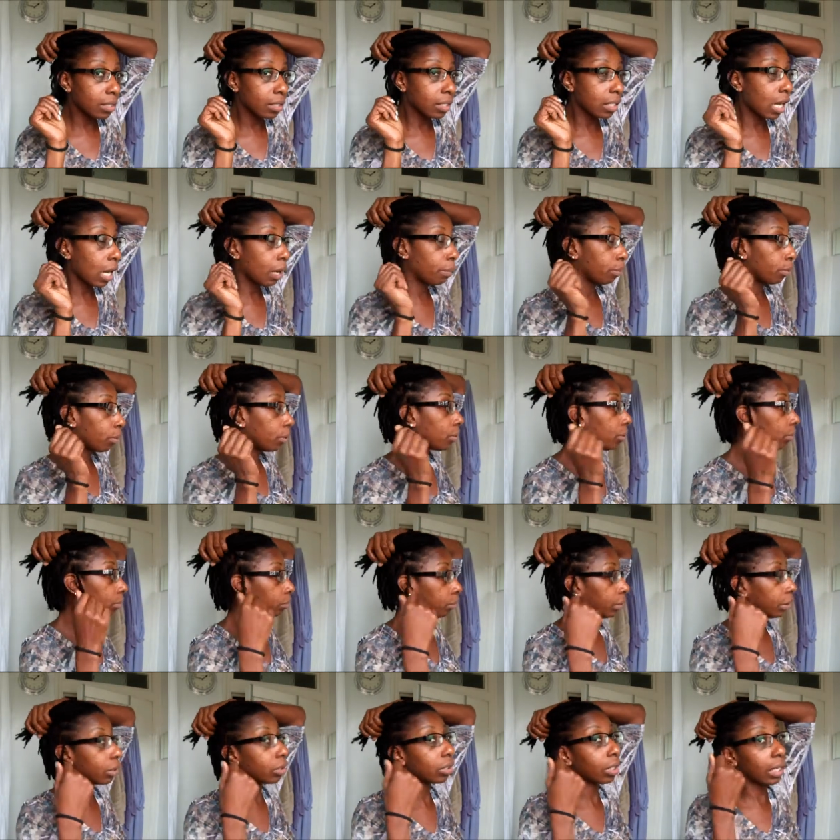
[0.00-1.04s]
a couple
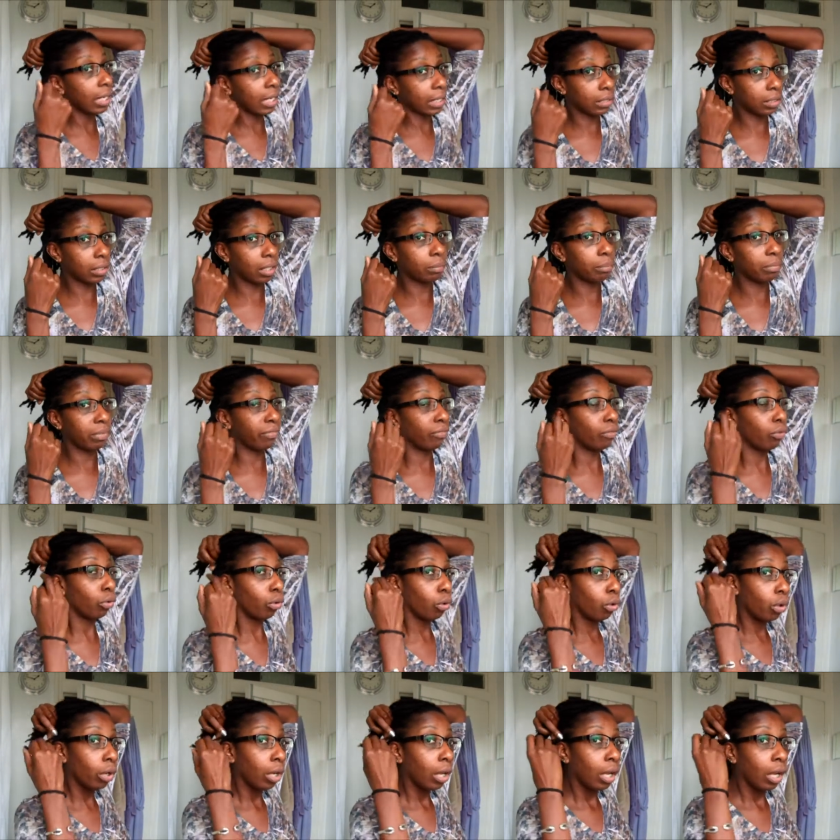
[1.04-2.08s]
which I had done
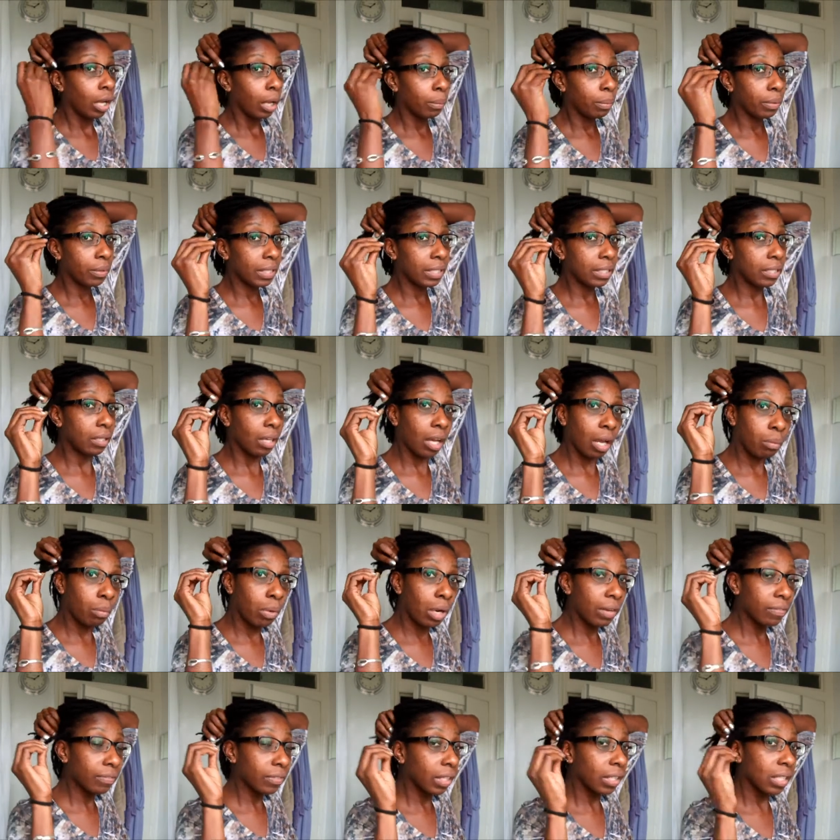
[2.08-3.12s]
before, but this time
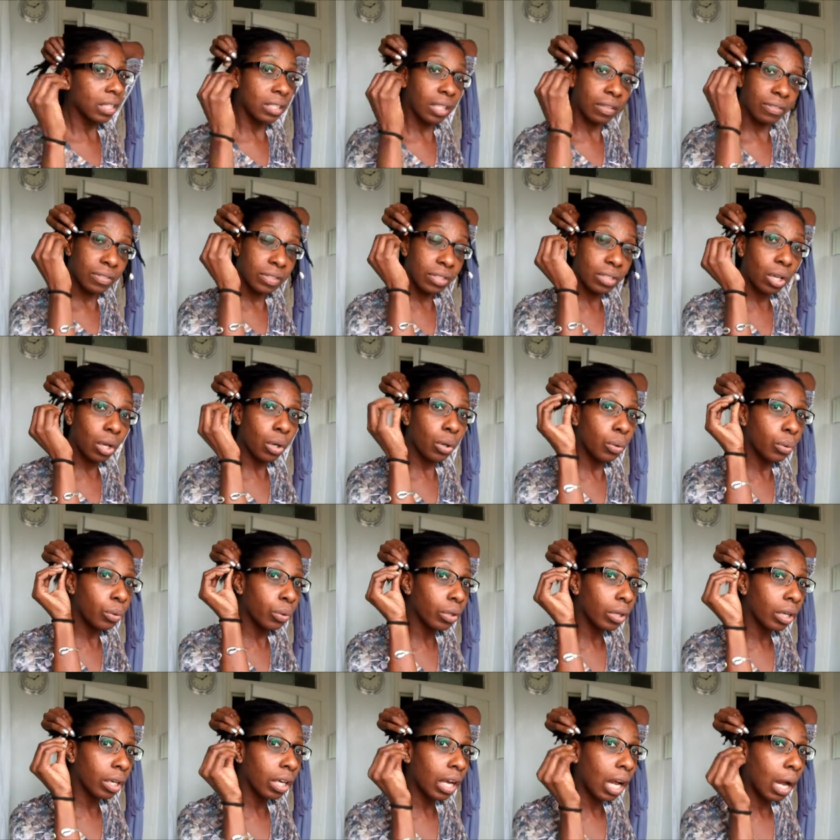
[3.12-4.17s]
what I've done is I've
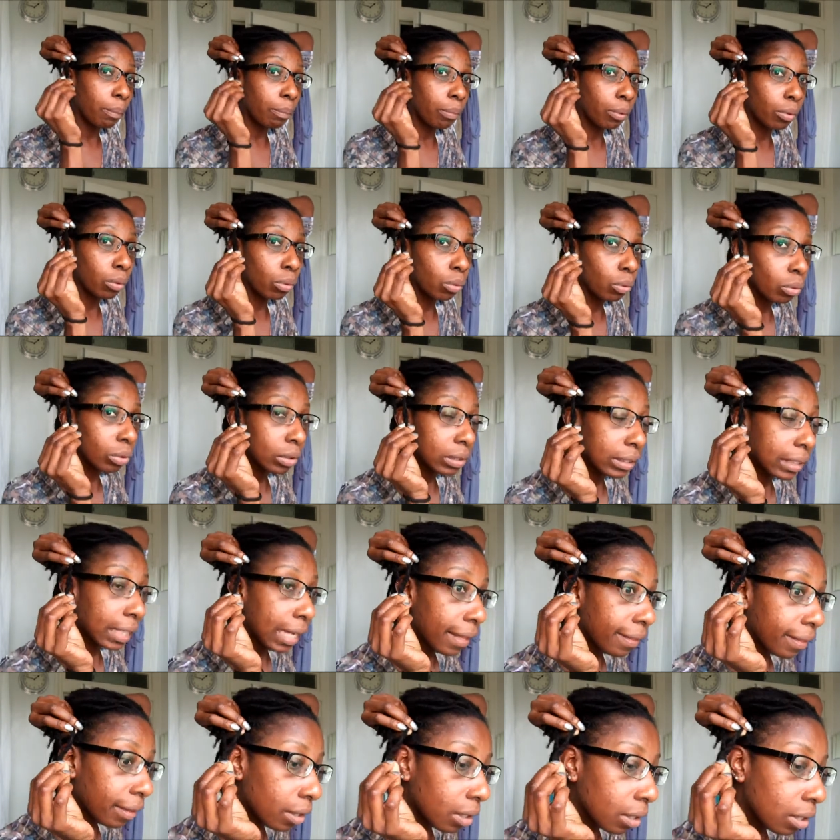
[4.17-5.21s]
sewn a couple
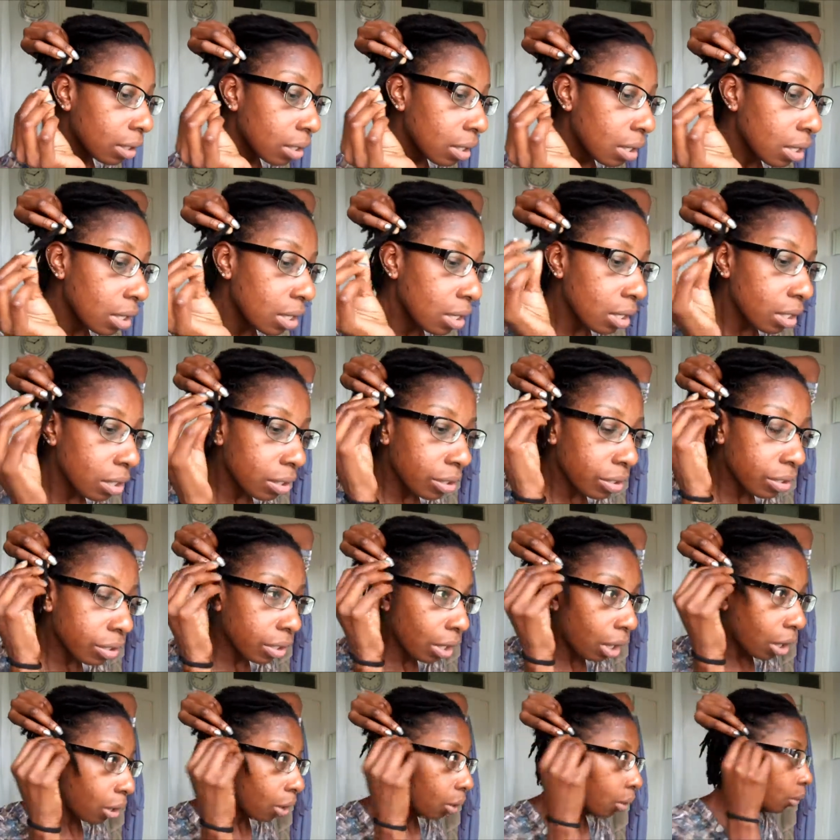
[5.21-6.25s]
together.
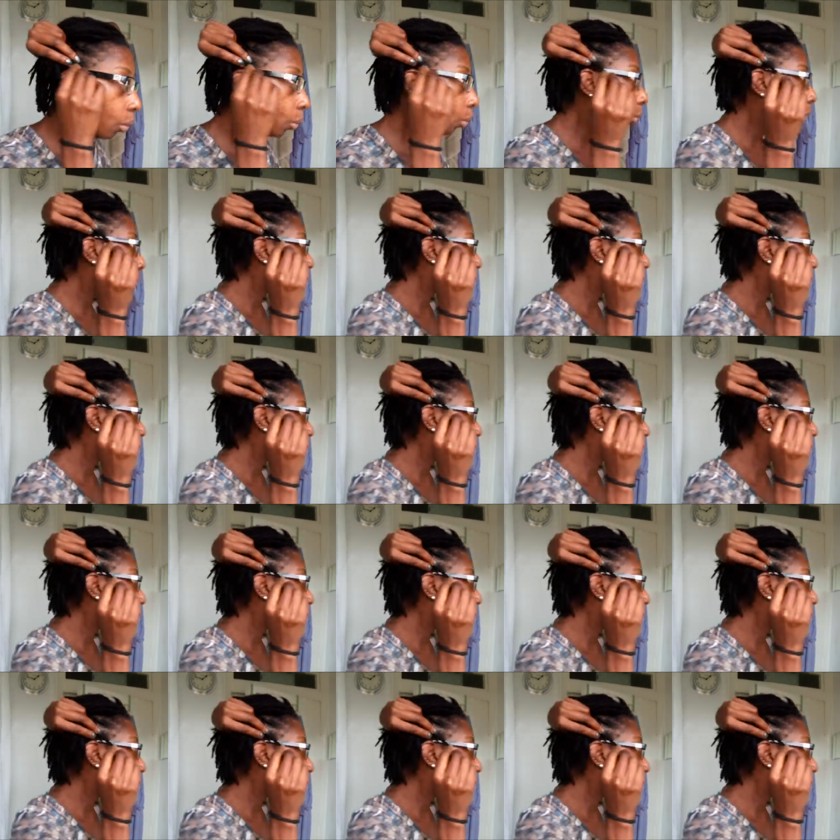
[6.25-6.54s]
So